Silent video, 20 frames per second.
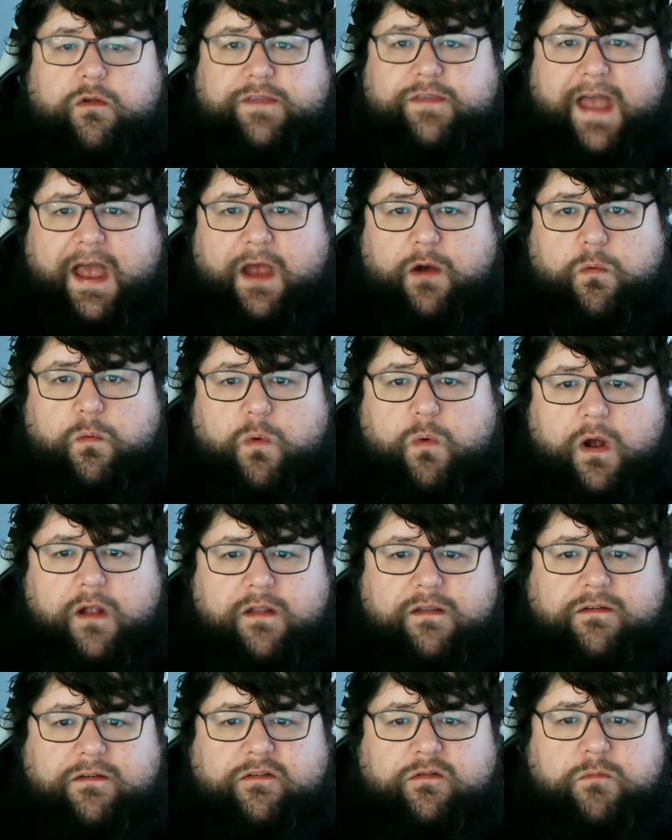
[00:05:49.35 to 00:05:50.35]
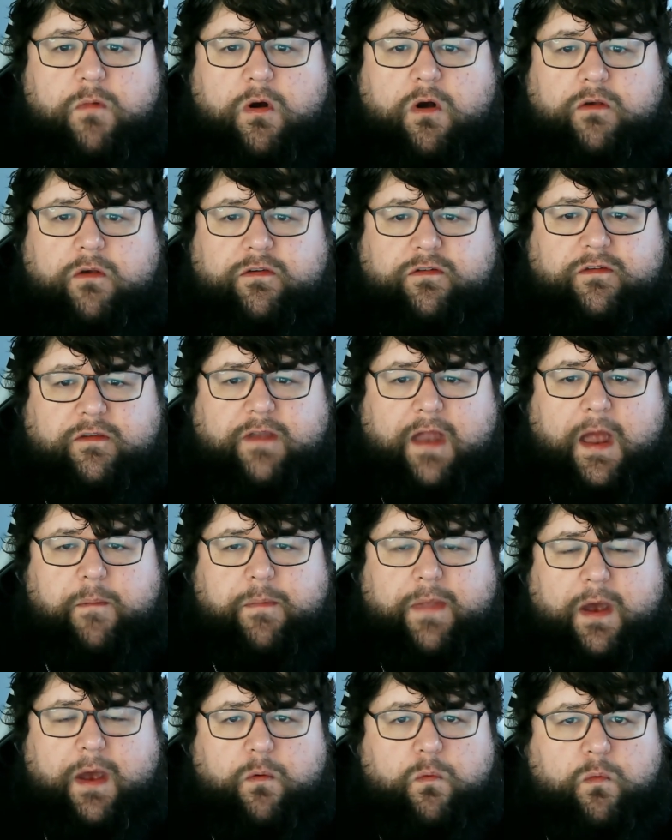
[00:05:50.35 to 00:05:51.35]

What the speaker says: that one small step, that